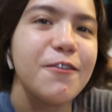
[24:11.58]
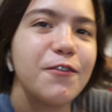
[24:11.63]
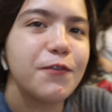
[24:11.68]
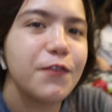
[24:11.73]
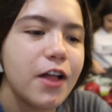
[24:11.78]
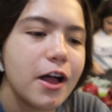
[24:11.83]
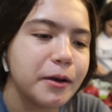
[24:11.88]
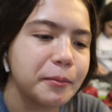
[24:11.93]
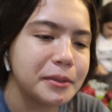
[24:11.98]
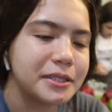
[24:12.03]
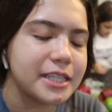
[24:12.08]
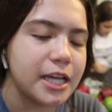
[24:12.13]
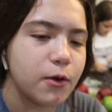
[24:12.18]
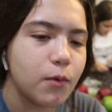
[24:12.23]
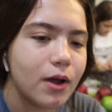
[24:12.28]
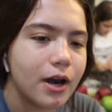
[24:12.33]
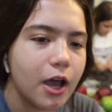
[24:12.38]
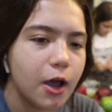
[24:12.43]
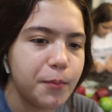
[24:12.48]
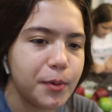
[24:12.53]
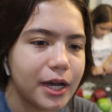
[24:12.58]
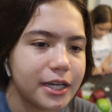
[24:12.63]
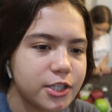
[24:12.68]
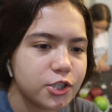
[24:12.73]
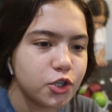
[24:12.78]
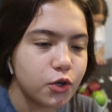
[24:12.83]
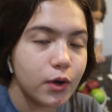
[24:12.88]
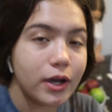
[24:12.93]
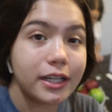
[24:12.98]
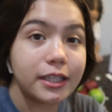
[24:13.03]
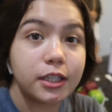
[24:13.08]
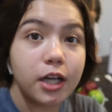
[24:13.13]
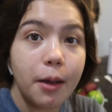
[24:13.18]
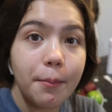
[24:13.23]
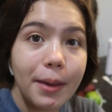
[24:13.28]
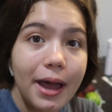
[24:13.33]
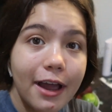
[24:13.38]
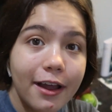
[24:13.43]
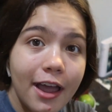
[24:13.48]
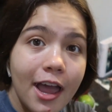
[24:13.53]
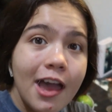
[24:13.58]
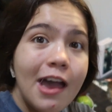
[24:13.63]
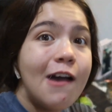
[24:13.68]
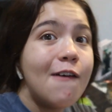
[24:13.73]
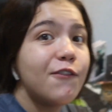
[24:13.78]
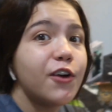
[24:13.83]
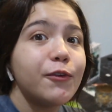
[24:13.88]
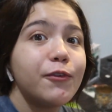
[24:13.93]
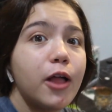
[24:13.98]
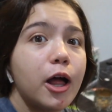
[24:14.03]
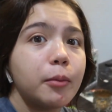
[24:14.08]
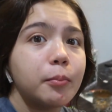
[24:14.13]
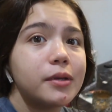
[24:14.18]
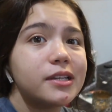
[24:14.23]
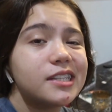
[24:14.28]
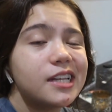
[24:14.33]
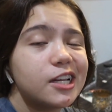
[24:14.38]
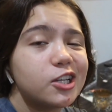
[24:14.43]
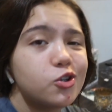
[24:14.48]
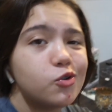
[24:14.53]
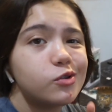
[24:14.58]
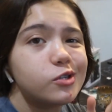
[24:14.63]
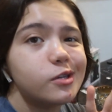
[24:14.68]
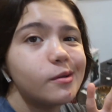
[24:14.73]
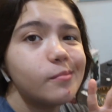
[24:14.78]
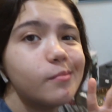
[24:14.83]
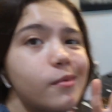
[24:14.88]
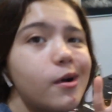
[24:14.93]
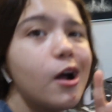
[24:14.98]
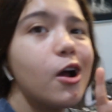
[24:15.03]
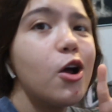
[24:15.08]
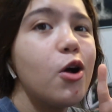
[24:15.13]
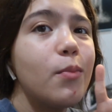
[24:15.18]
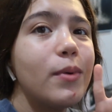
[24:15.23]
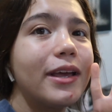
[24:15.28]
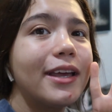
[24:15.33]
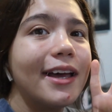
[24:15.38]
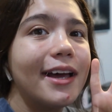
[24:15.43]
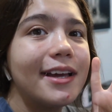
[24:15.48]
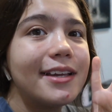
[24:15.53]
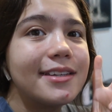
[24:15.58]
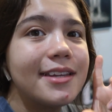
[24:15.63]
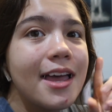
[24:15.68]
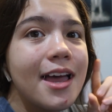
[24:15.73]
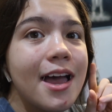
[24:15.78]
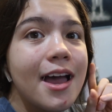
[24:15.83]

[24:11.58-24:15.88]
is it for Vlogmas Day 1. I hope you guys enjoyed. Come back for Vlogmas Day 2 tomorrow because